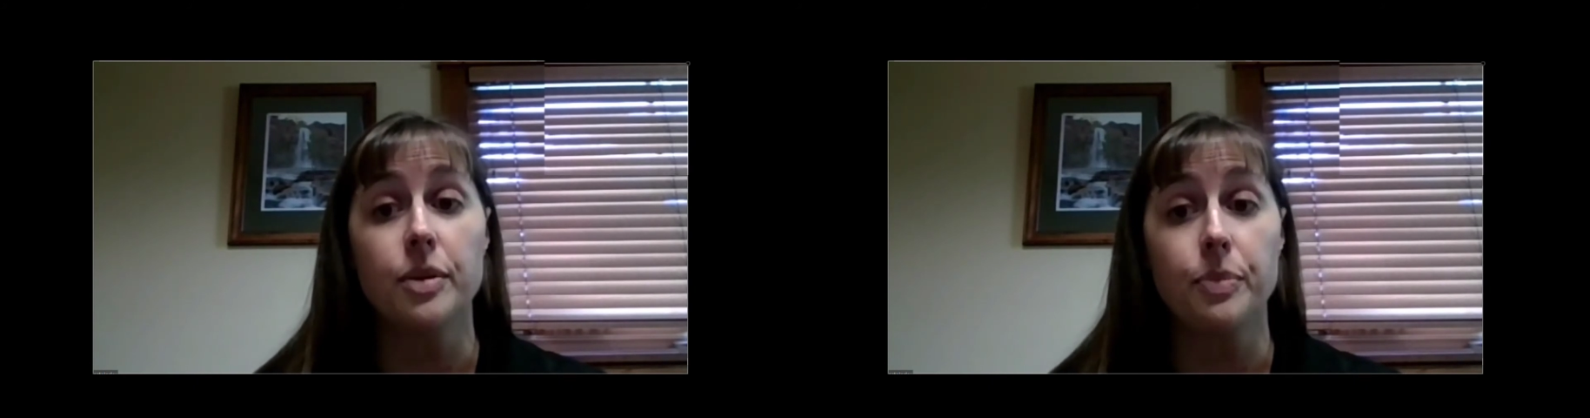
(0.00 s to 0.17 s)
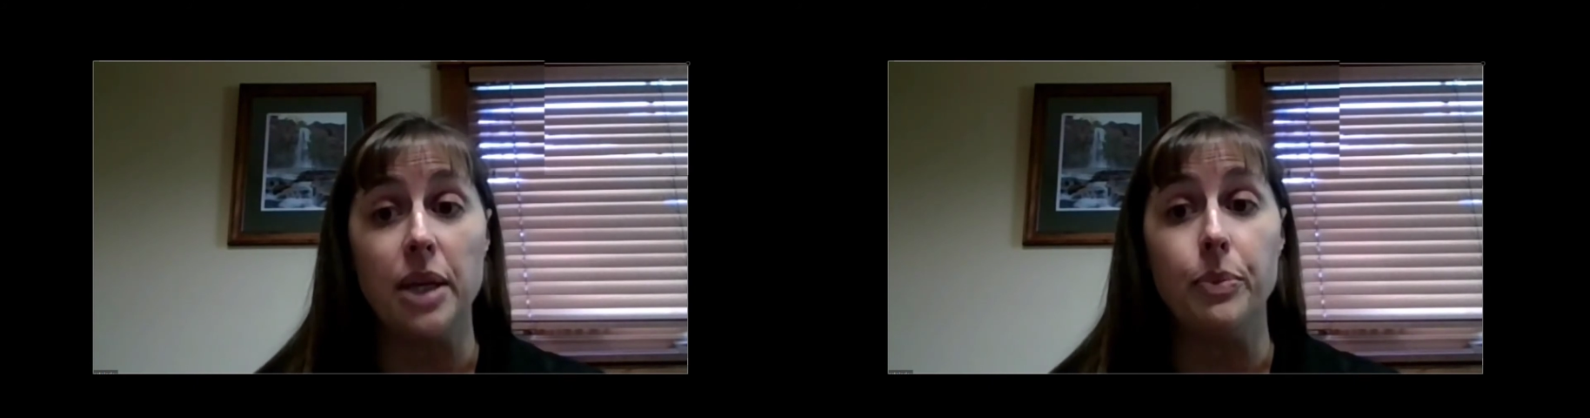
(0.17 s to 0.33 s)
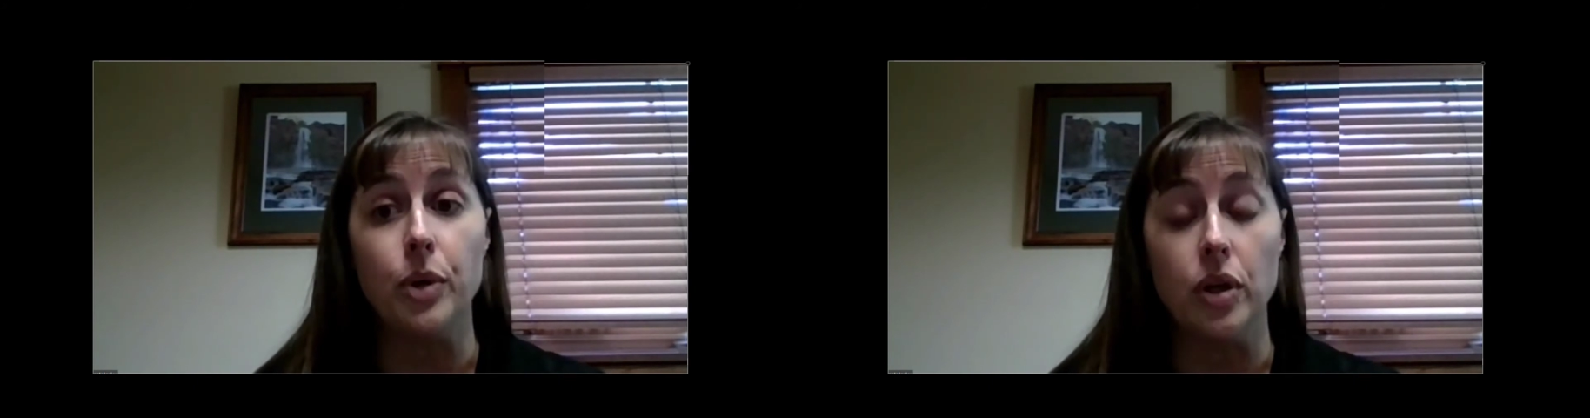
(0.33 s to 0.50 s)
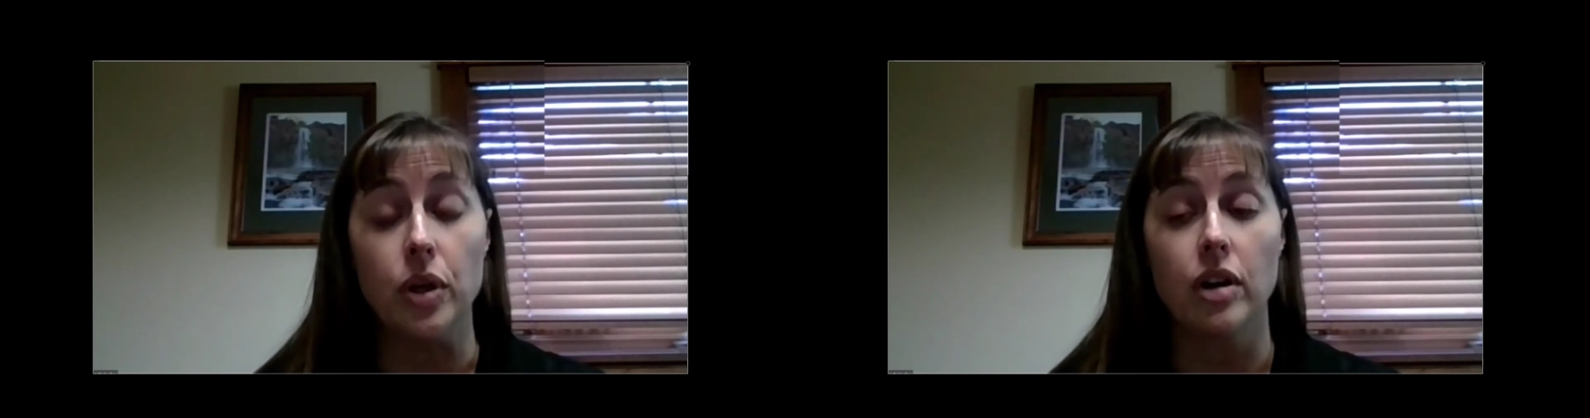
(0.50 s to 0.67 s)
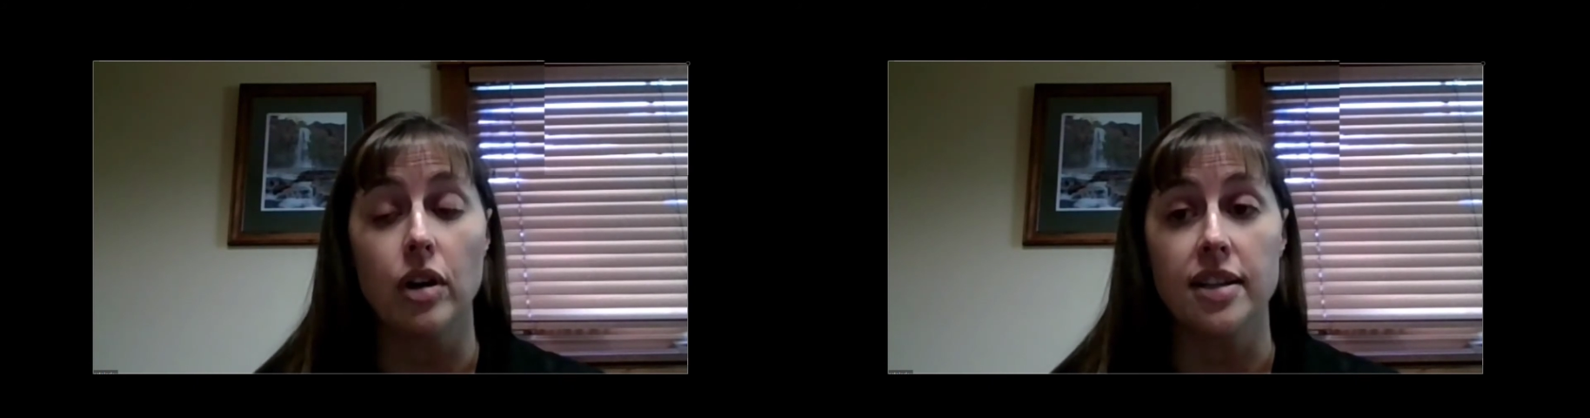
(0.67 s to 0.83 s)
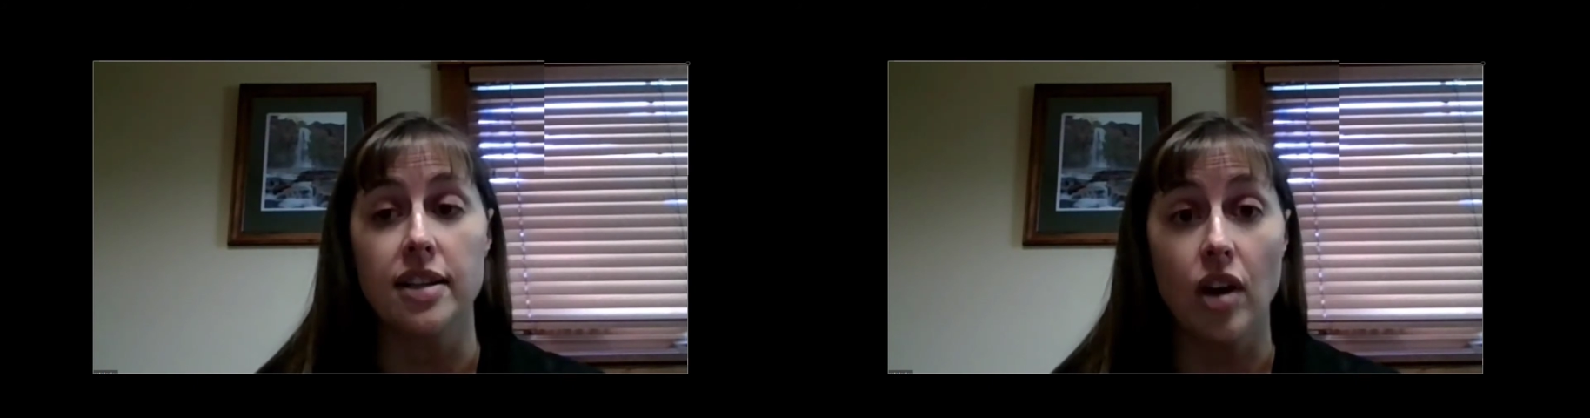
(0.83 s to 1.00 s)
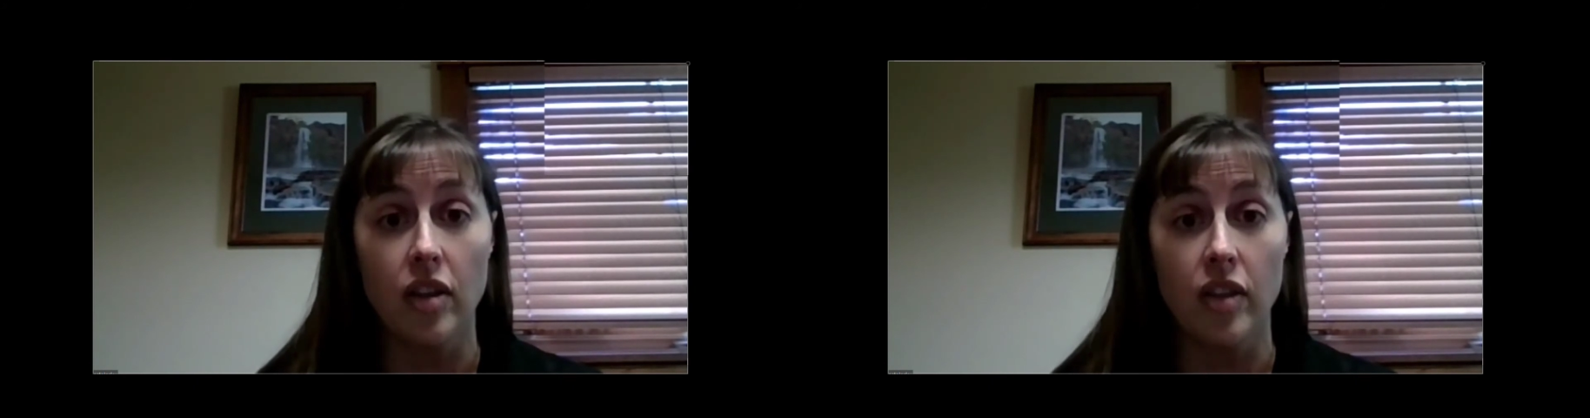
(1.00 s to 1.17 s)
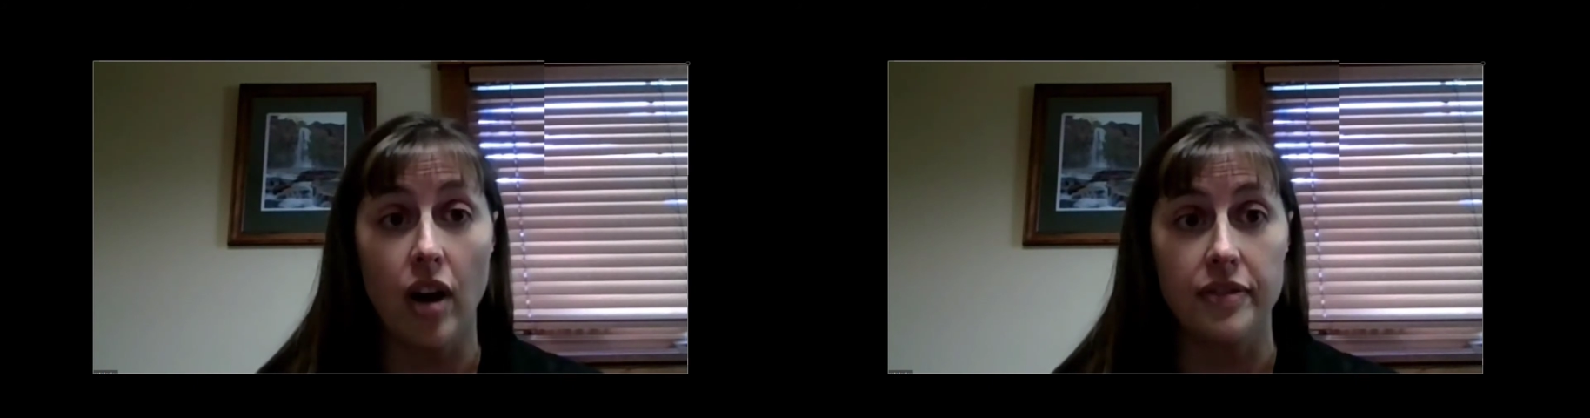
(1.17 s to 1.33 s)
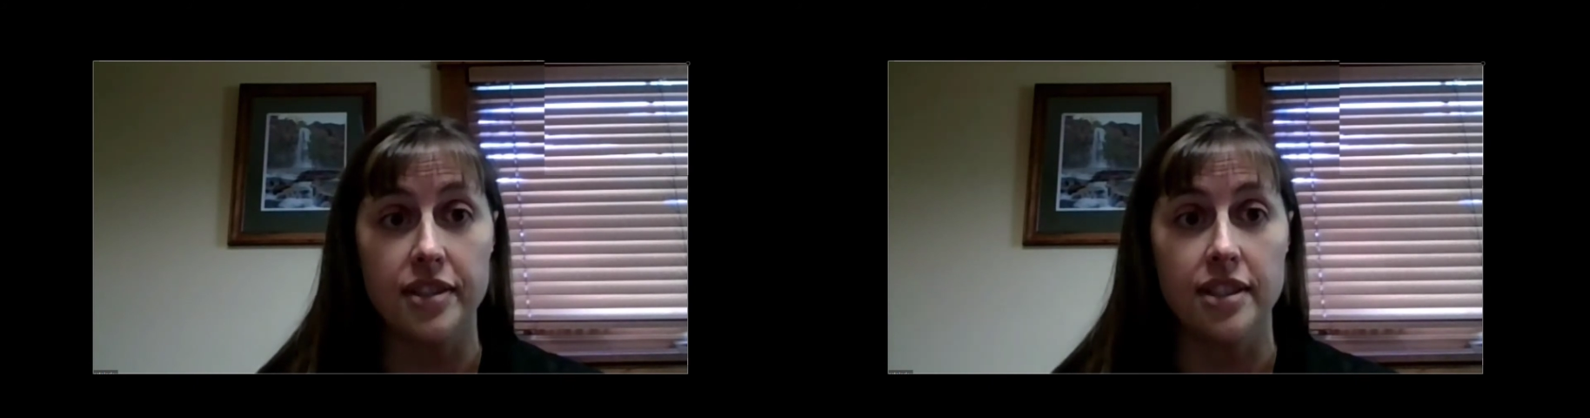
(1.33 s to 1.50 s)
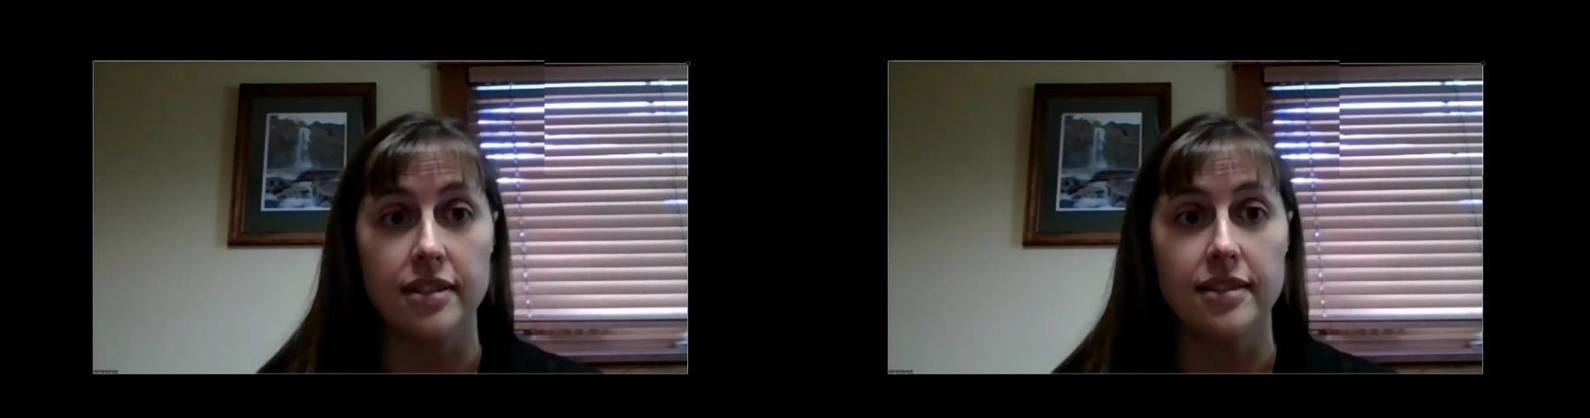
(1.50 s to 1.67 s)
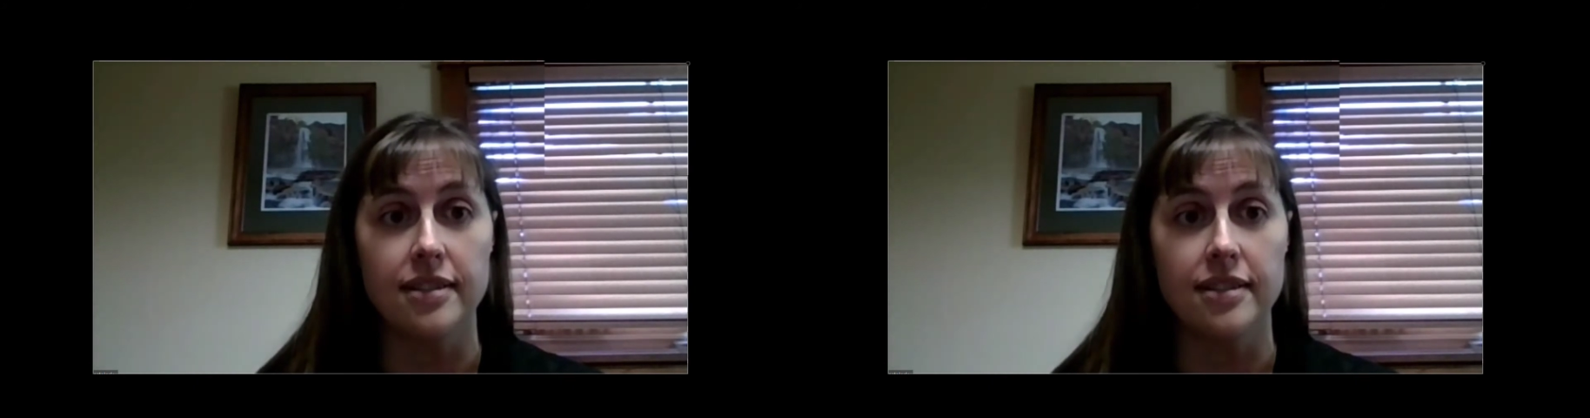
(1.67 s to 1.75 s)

people across all the offices,